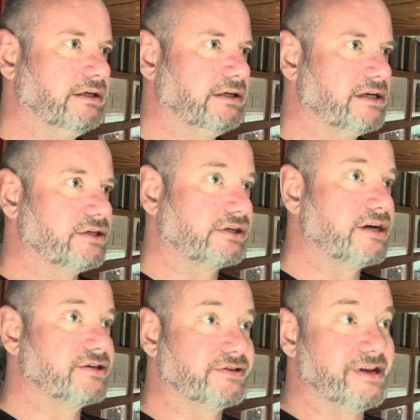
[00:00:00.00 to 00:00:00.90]
he
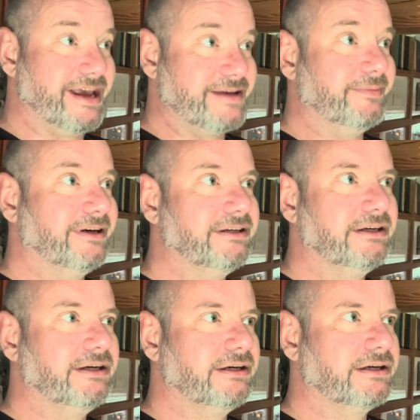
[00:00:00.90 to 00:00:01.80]
changed his name
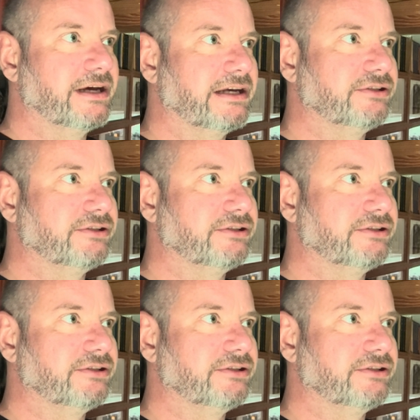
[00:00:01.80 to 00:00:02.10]
and